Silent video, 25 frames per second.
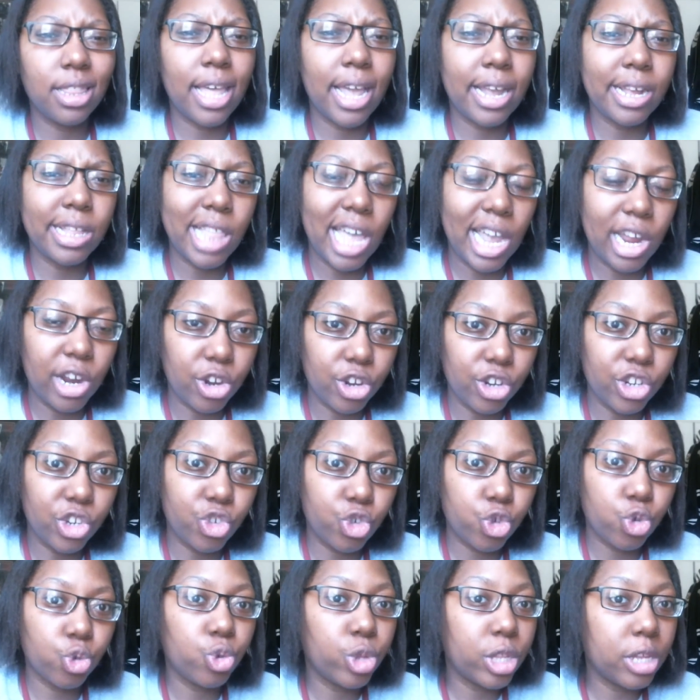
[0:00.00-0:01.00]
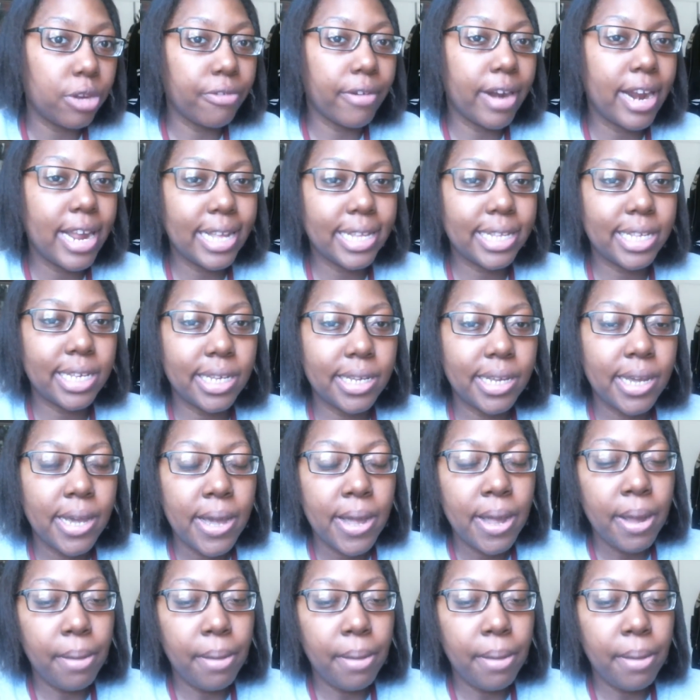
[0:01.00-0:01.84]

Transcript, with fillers: like like truly ranted.